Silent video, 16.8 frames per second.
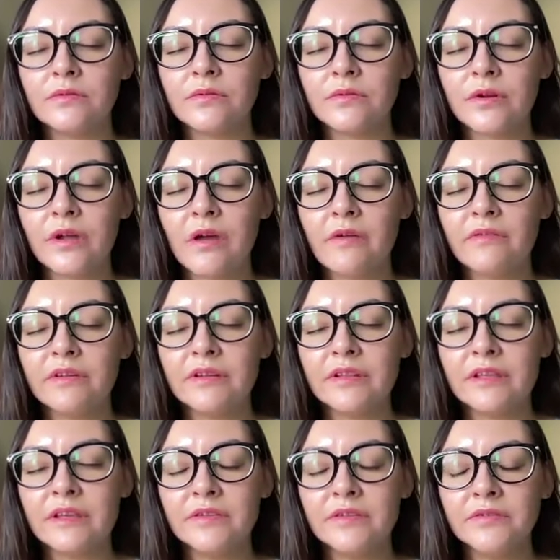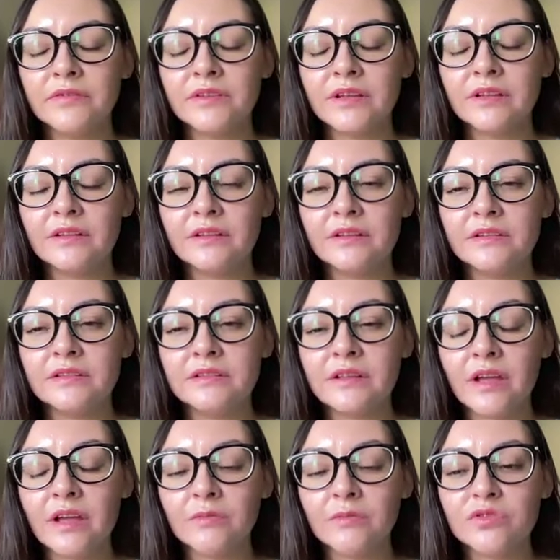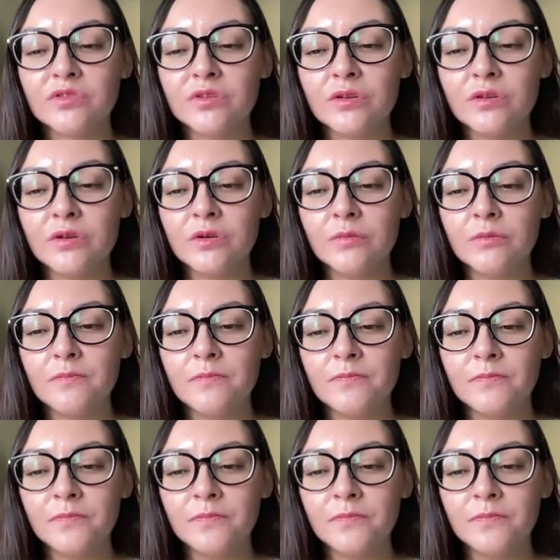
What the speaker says: For having gifted this time to you